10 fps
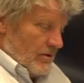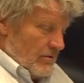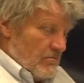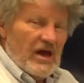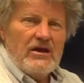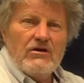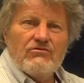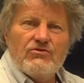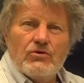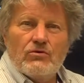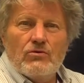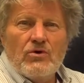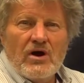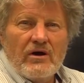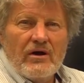many of you
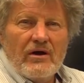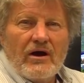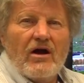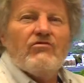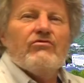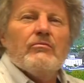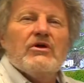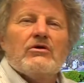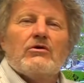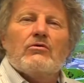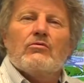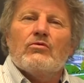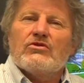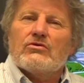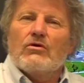are familiar
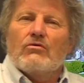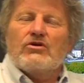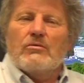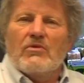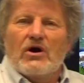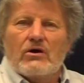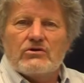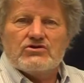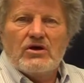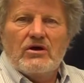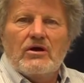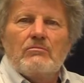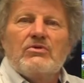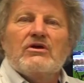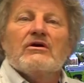with going to Mars
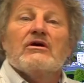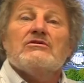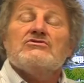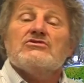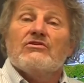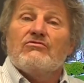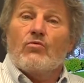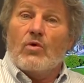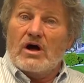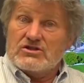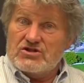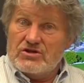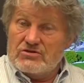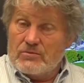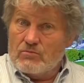because of
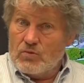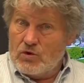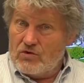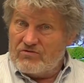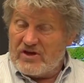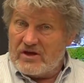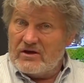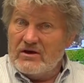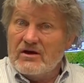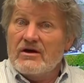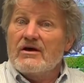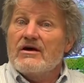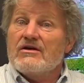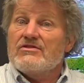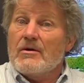watching the movie,
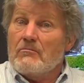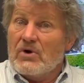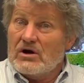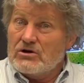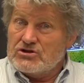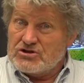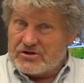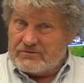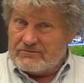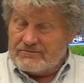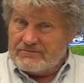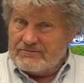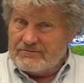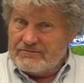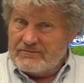The Martian.
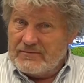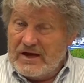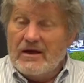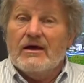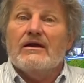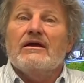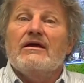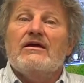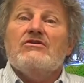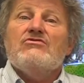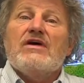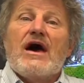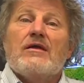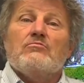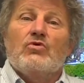And in
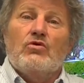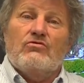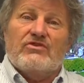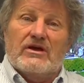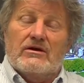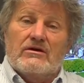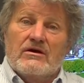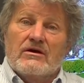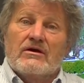that movie,